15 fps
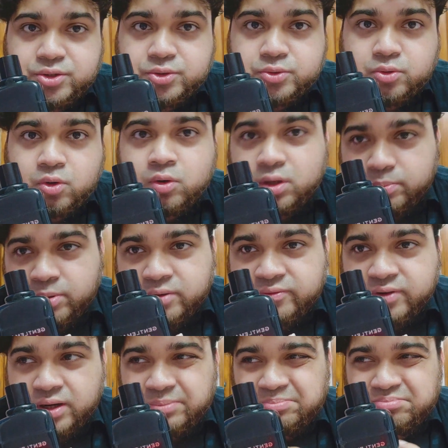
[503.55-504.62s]
to Eau de
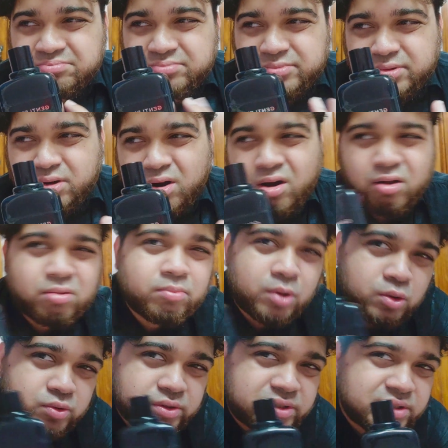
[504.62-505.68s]
Parfum,
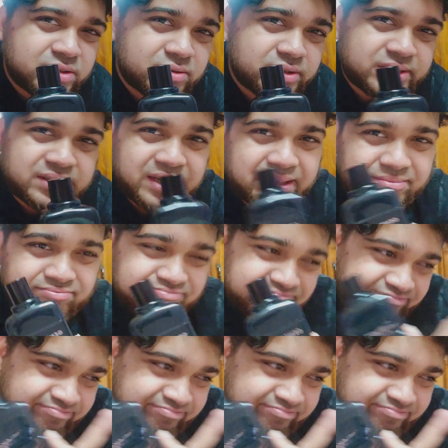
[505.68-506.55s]
almost slight,